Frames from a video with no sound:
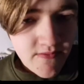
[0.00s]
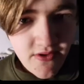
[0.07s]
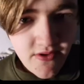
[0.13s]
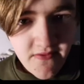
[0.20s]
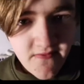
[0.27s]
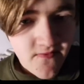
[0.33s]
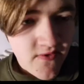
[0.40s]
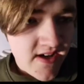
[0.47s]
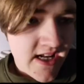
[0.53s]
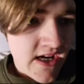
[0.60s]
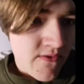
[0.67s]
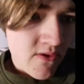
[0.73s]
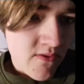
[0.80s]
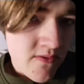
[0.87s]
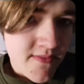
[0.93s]
But right now
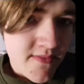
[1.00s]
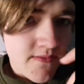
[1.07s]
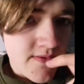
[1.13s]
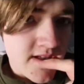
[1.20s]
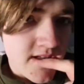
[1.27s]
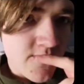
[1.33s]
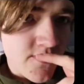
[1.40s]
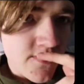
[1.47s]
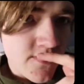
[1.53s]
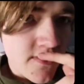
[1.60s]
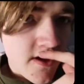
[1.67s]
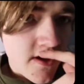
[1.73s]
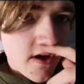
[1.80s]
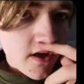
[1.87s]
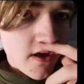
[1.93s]
I won't be able to. But
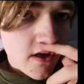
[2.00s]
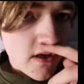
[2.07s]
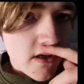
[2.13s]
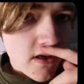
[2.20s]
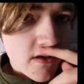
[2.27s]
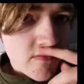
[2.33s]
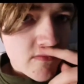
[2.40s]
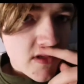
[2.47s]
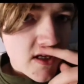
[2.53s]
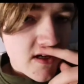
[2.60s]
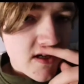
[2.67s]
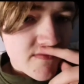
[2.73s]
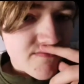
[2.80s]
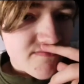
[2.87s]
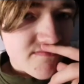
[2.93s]
um,
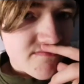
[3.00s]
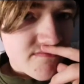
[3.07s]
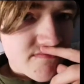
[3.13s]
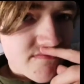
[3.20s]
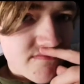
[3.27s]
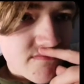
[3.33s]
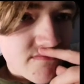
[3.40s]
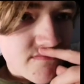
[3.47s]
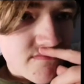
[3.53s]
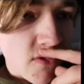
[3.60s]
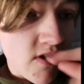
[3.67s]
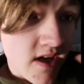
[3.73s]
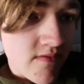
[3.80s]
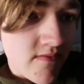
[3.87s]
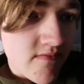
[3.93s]
yeah. Oh
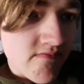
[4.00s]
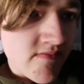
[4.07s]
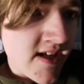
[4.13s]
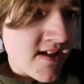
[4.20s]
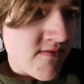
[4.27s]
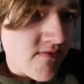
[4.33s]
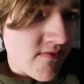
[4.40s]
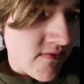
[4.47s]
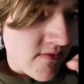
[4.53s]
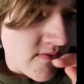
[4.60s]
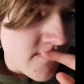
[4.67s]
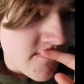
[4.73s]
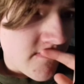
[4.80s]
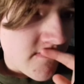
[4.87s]
yeah, next one through.